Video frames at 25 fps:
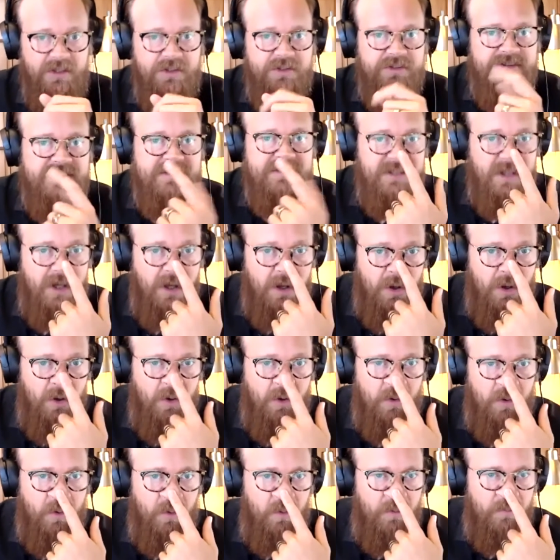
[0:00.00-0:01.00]

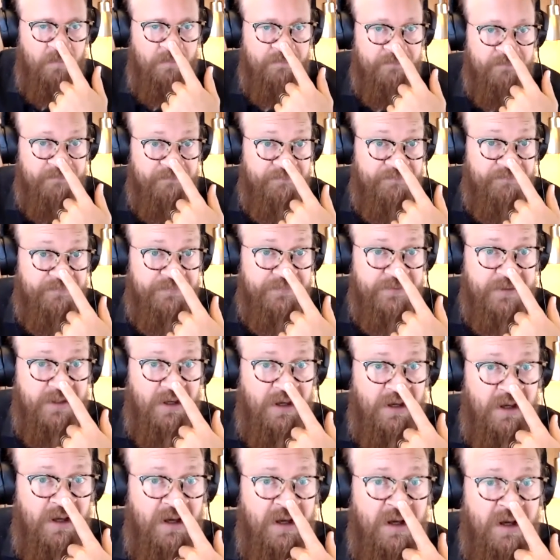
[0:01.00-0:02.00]
So
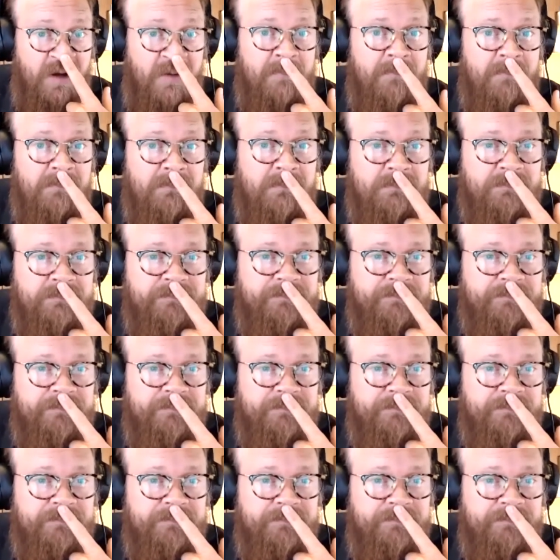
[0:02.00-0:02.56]
along